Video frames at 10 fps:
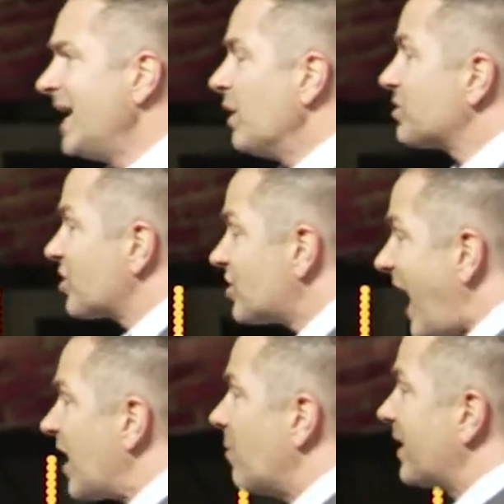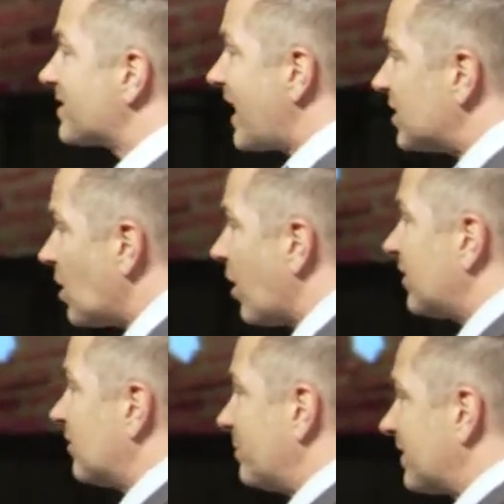It was a shadow because it had
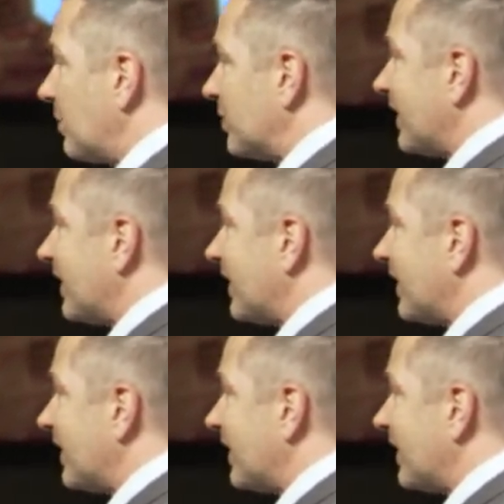darkness mixed in with